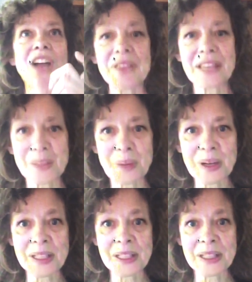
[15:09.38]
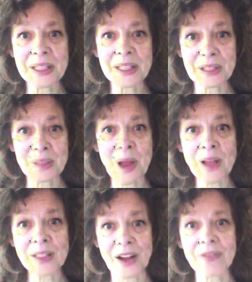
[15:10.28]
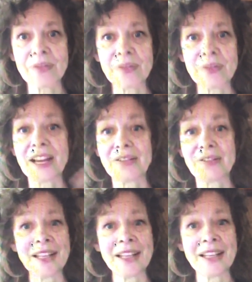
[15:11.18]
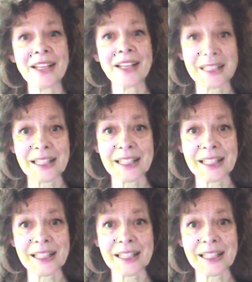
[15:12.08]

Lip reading: Experience of the small self, which I can find easily,